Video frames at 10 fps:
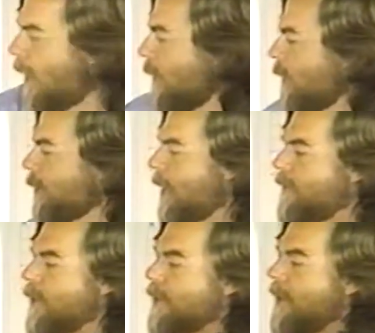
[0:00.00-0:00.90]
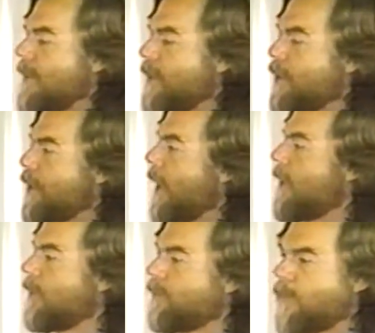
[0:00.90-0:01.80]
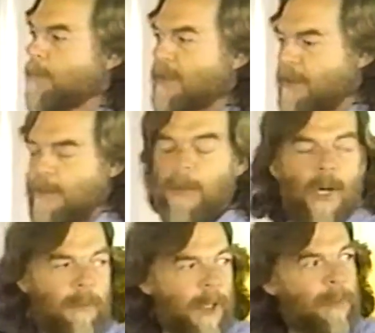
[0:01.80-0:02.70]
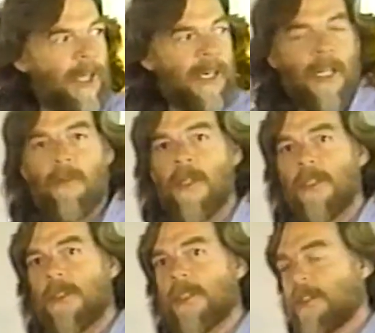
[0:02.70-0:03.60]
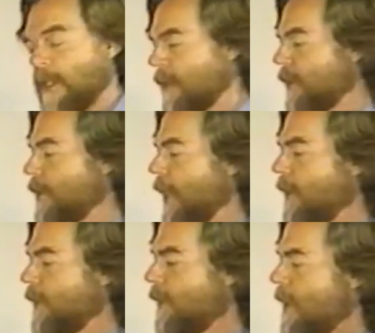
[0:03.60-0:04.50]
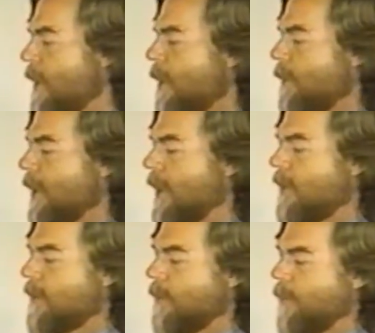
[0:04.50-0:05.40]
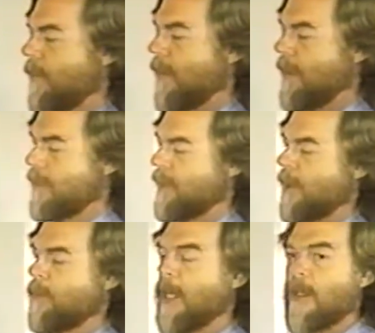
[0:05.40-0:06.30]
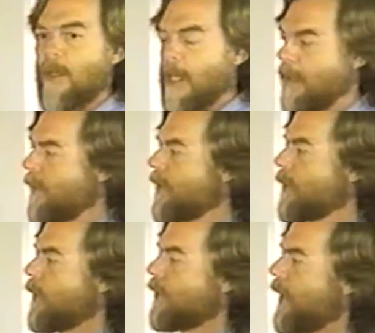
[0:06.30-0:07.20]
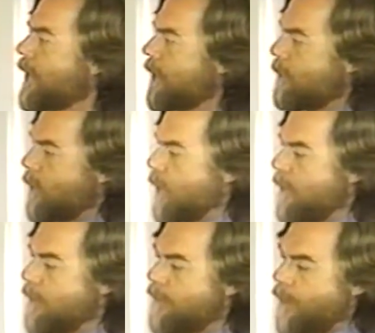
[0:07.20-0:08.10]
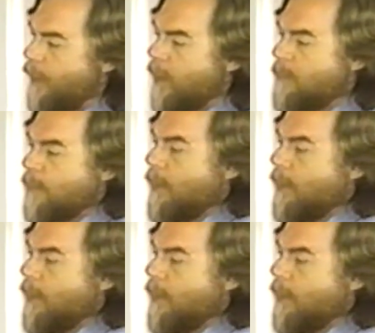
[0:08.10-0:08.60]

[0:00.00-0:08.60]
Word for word: I also have to extend this shadow. But this is part of my plan. I wanted to extend this shadow because this is going to make uh, this whole section more of a frame.